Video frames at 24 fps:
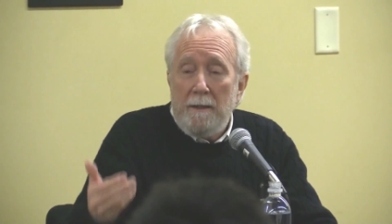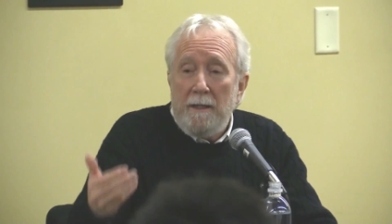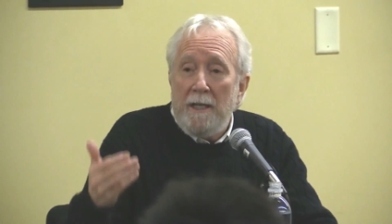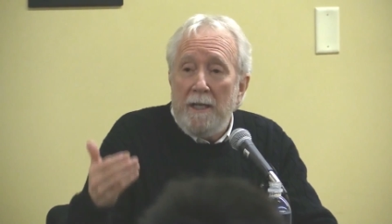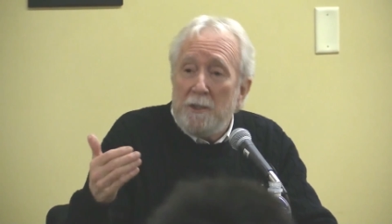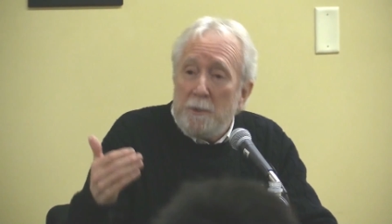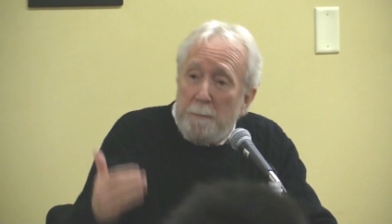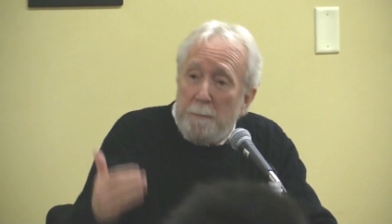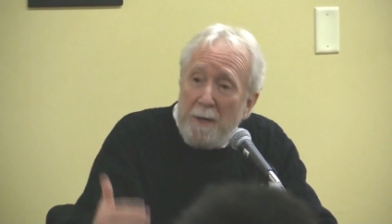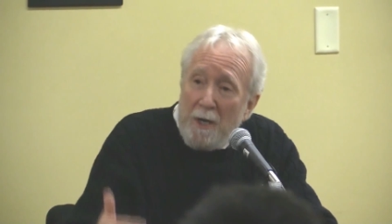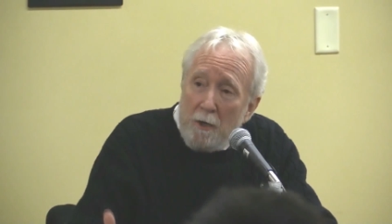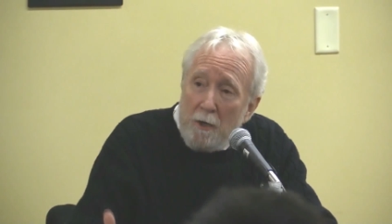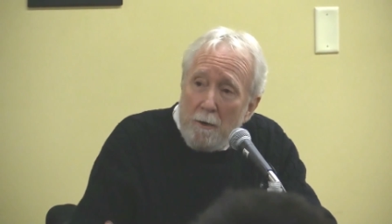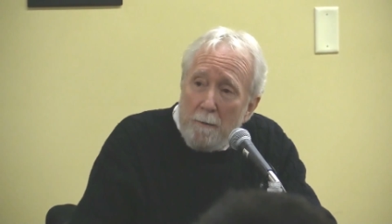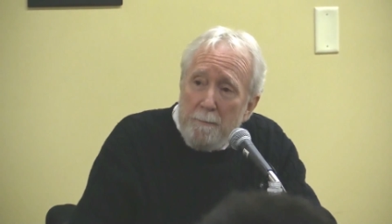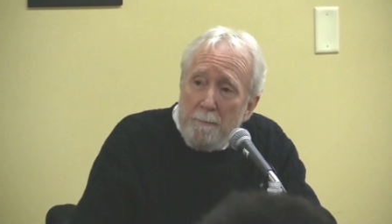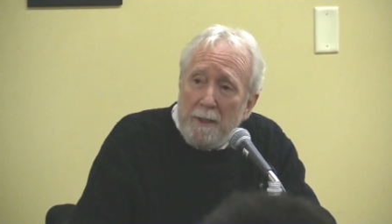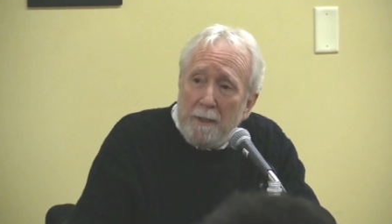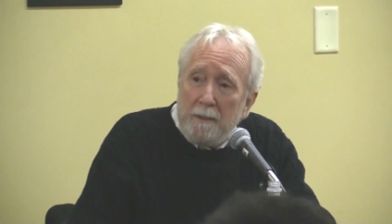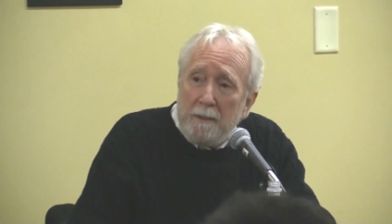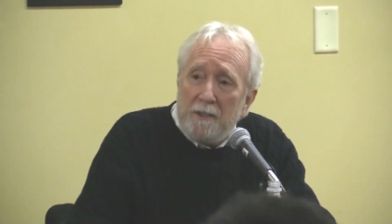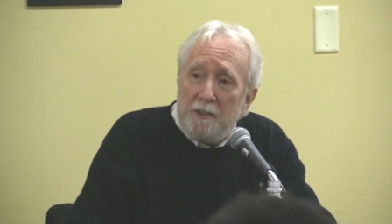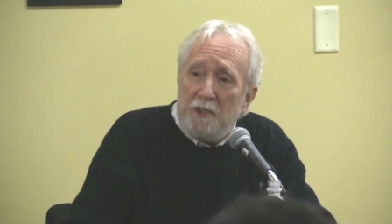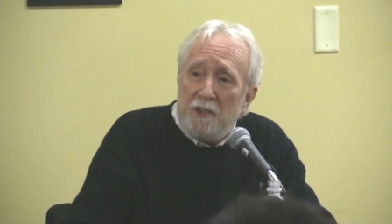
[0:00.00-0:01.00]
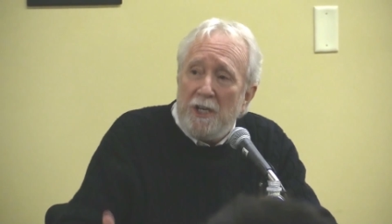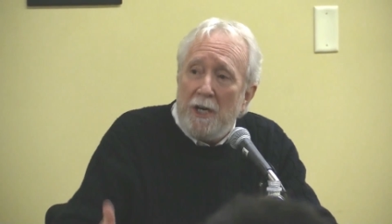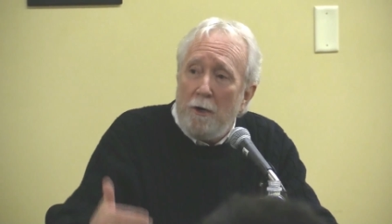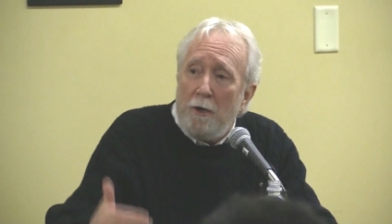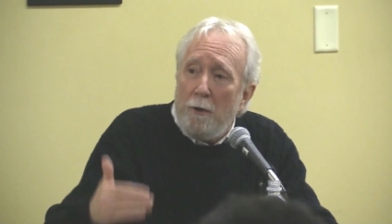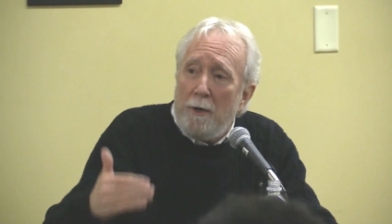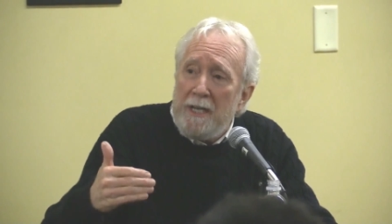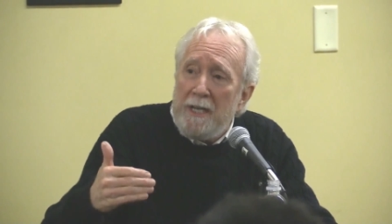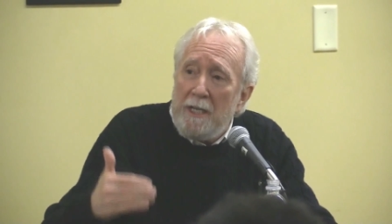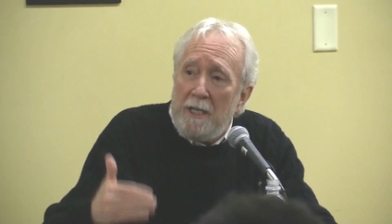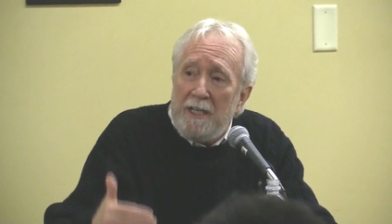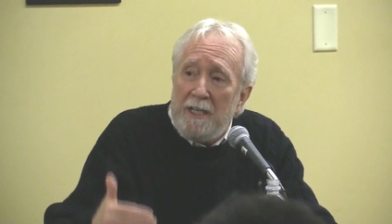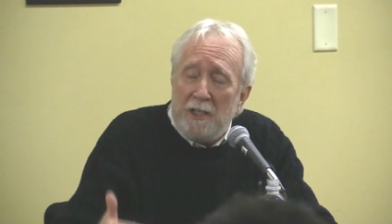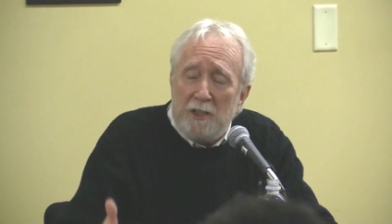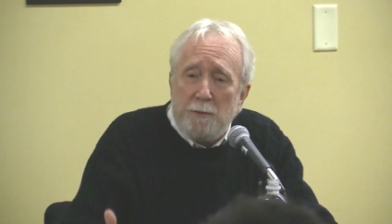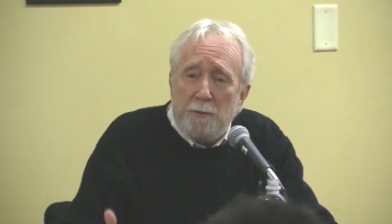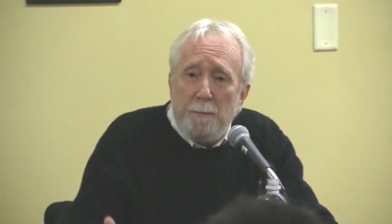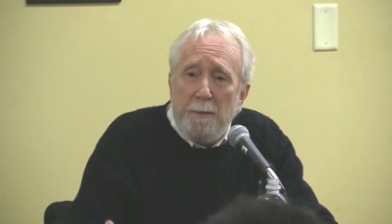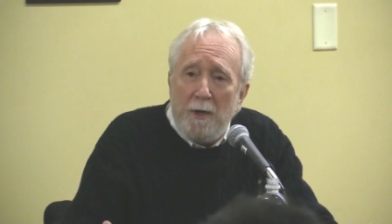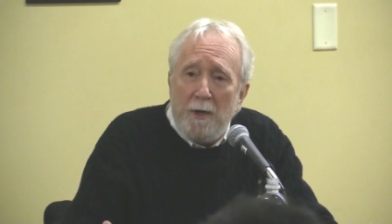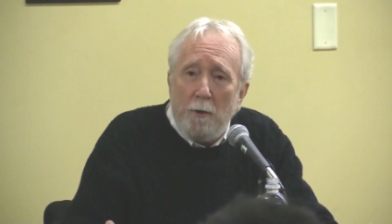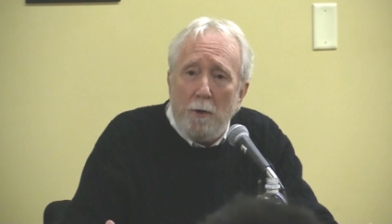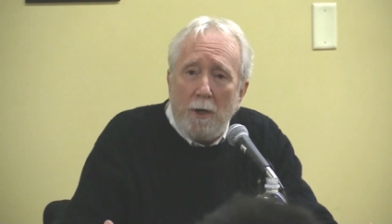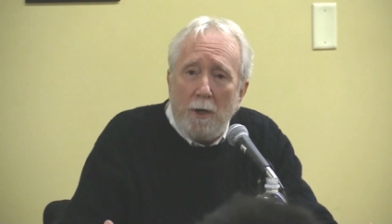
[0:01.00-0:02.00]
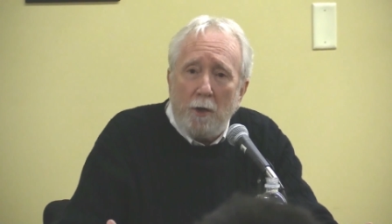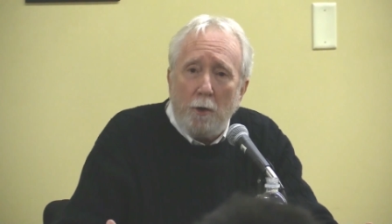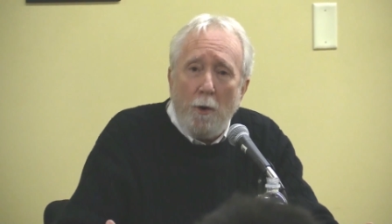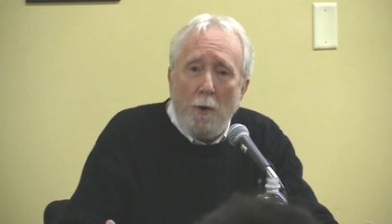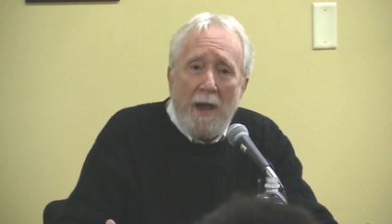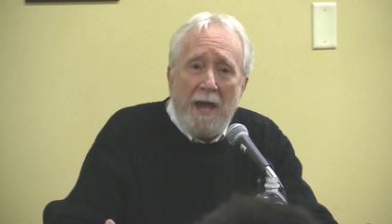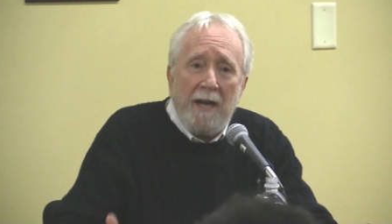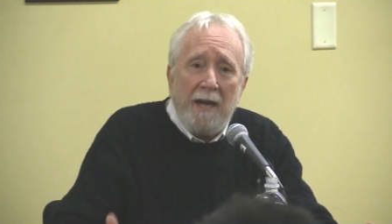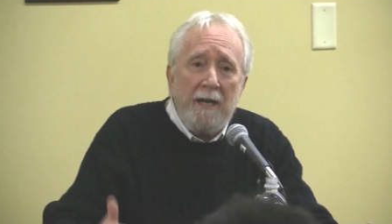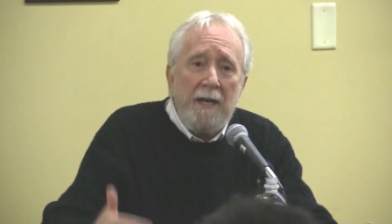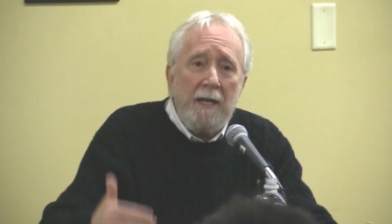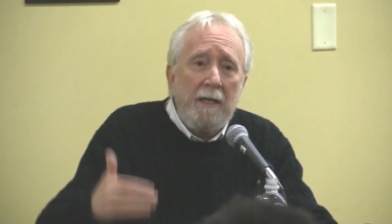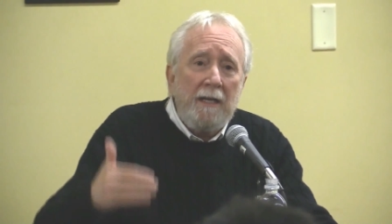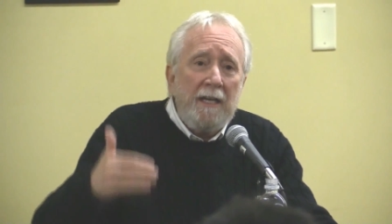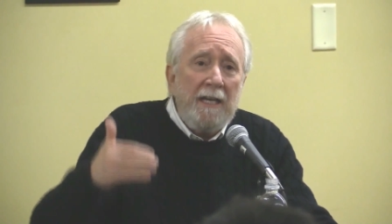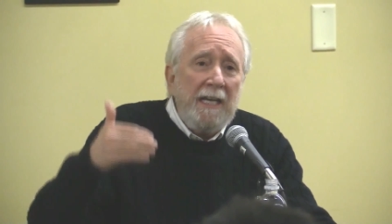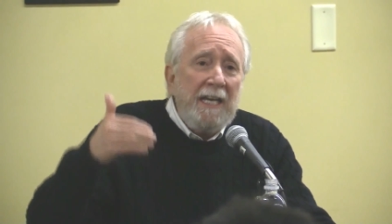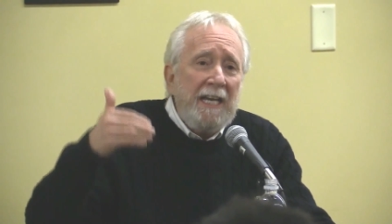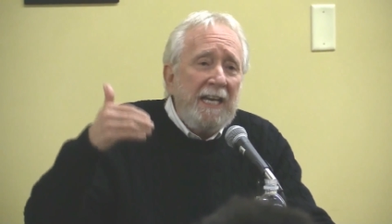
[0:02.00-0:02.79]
it's paramilitary, it's bureaucratic,